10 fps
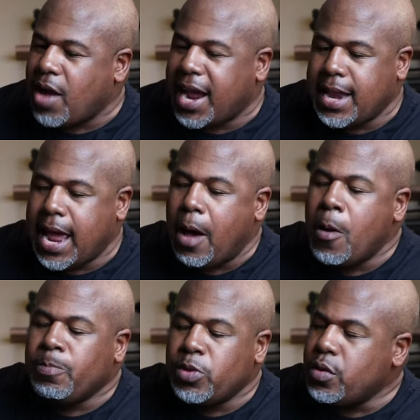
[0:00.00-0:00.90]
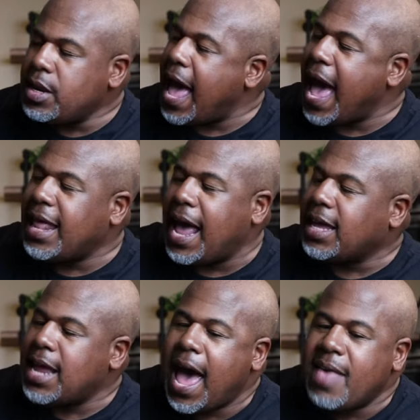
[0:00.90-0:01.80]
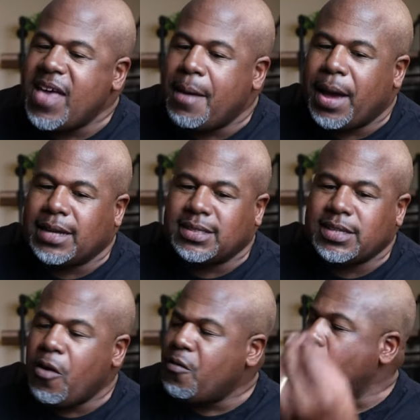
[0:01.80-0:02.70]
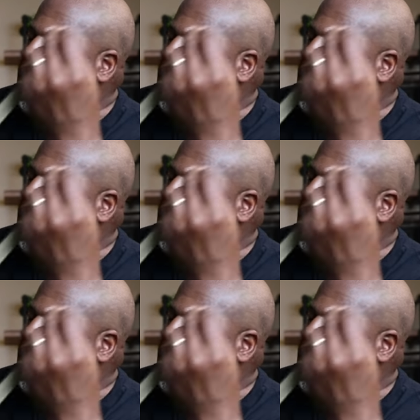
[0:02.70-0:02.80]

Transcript: right now. You can add, I can add that myself,